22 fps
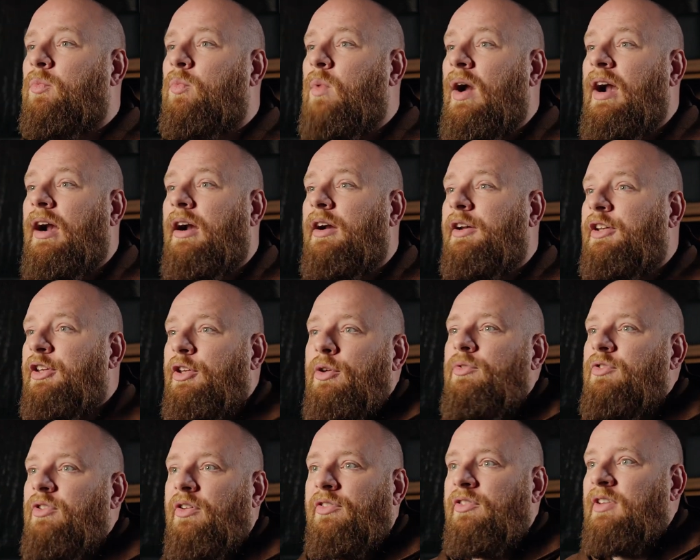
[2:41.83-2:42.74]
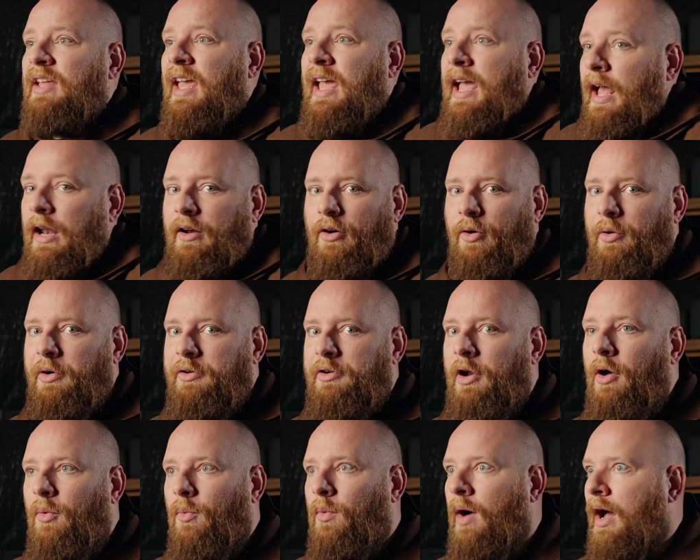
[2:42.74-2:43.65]
where you just can't or
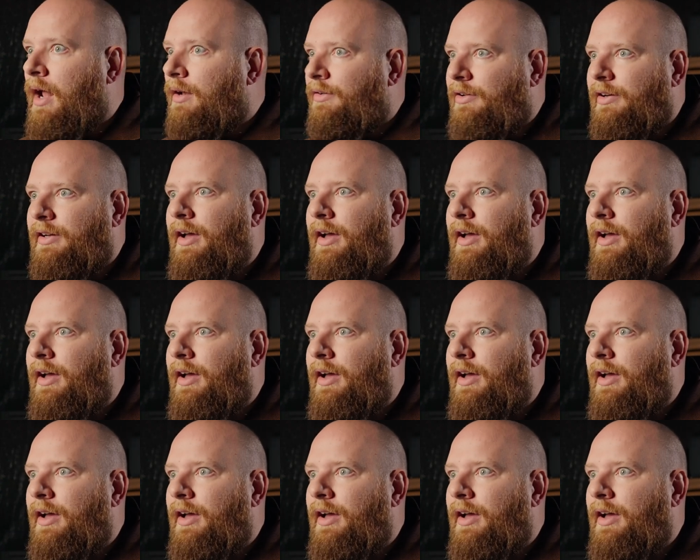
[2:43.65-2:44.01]
don't want to